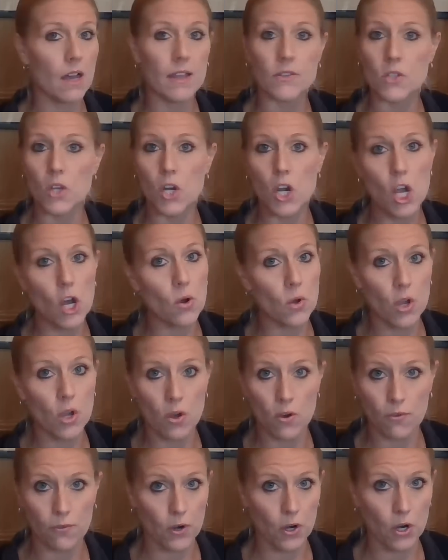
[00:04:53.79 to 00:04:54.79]
is a
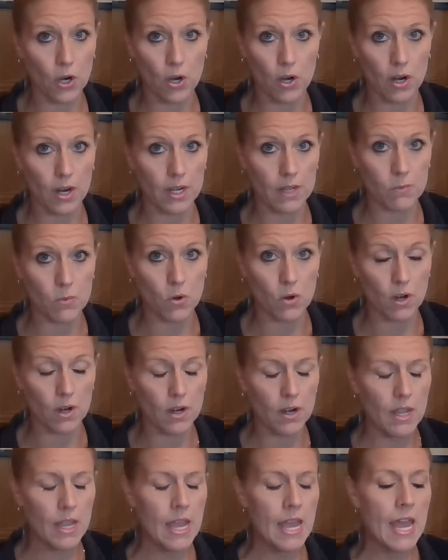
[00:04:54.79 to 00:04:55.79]
no-go for her
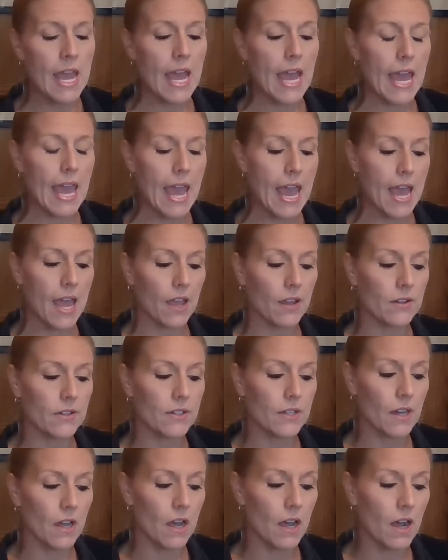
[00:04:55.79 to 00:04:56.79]
anymore.
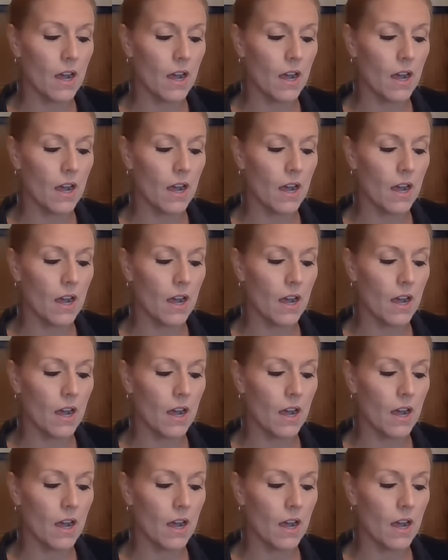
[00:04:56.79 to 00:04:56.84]
And